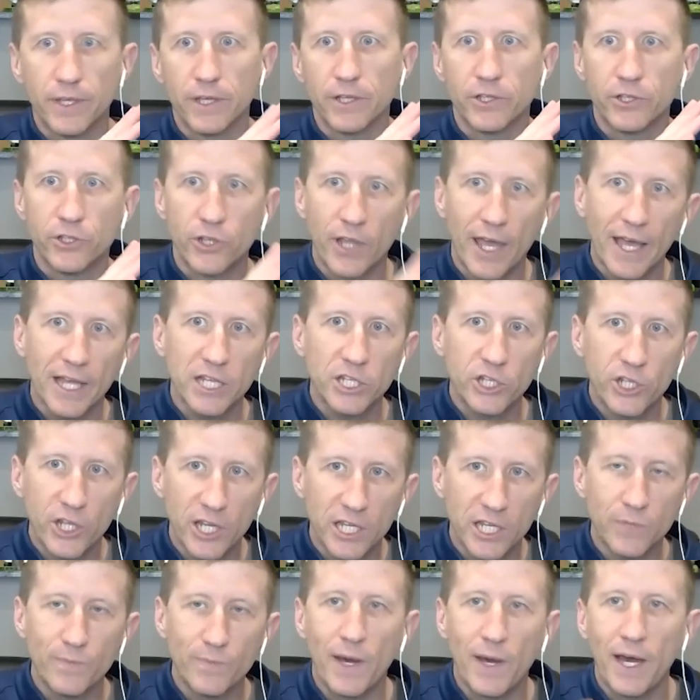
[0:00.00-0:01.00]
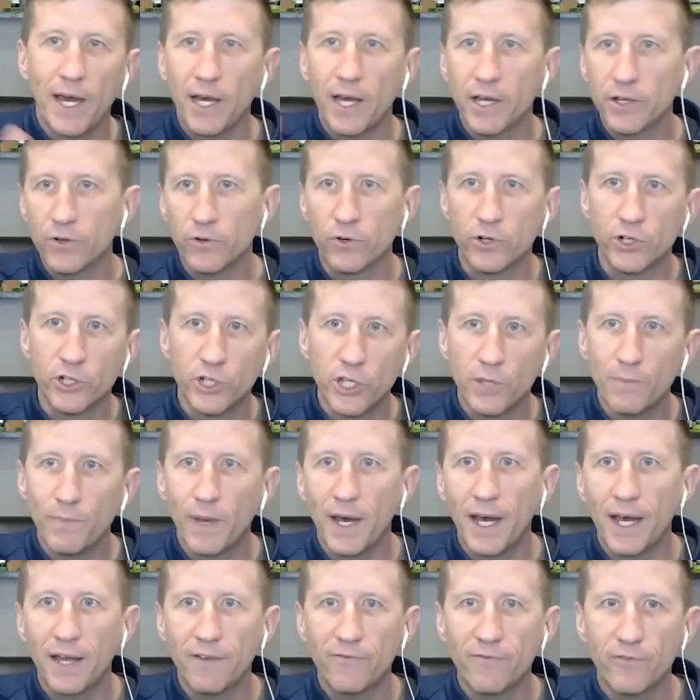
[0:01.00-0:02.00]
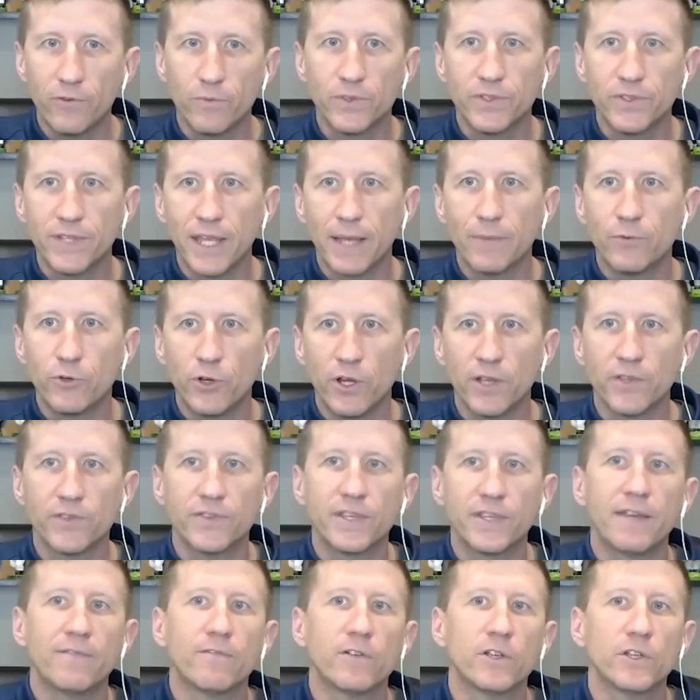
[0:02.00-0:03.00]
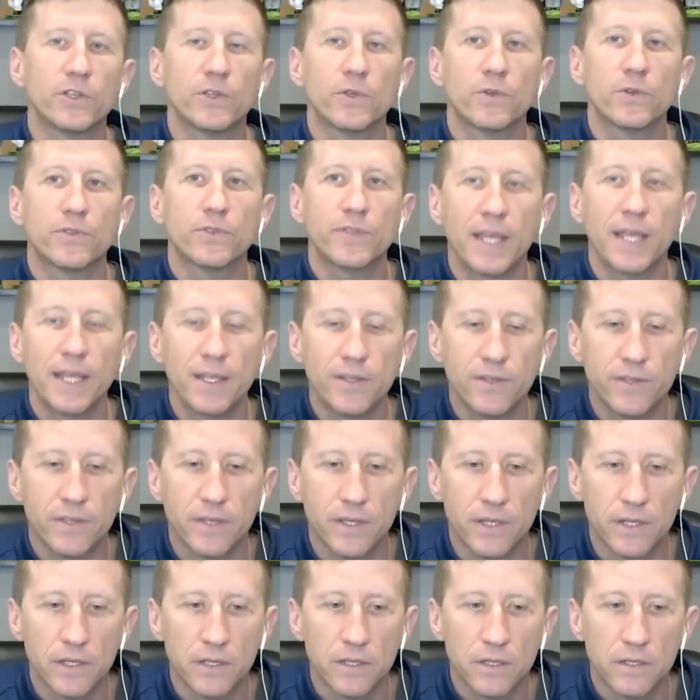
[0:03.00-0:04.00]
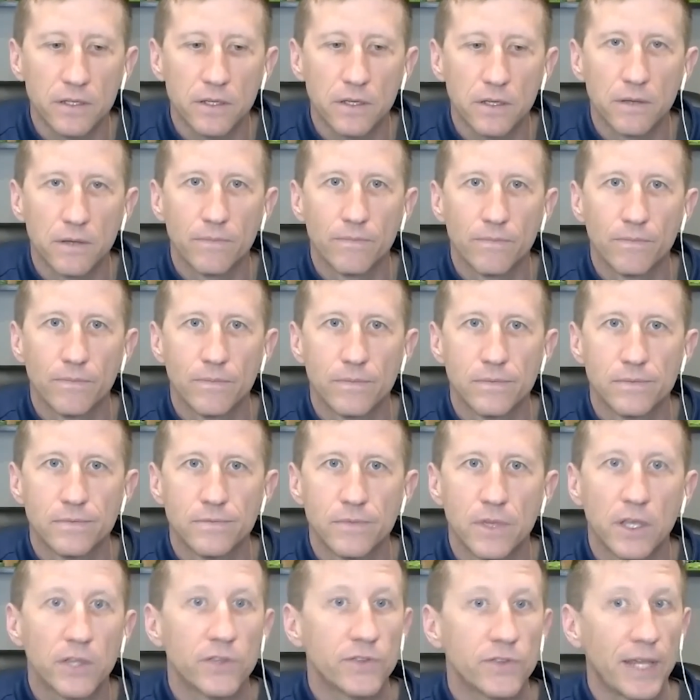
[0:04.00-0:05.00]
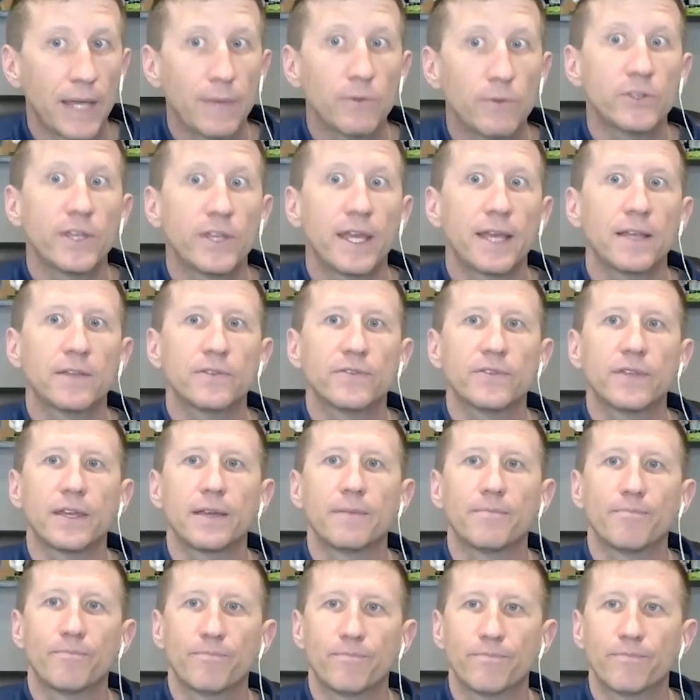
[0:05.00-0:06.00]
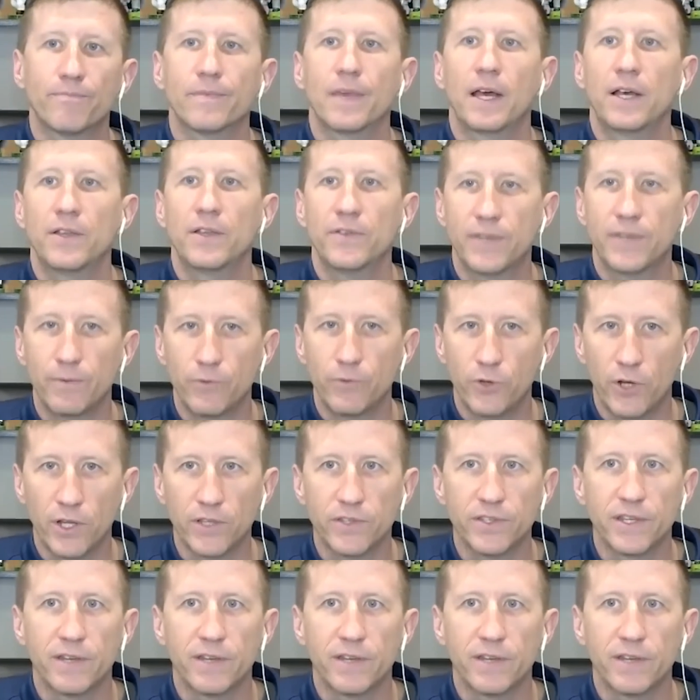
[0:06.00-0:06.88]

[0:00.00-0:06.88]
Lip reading: the XGS-PON or GPon from the same transceiver. So it saves simultaneously out of the same transceiver? Wow.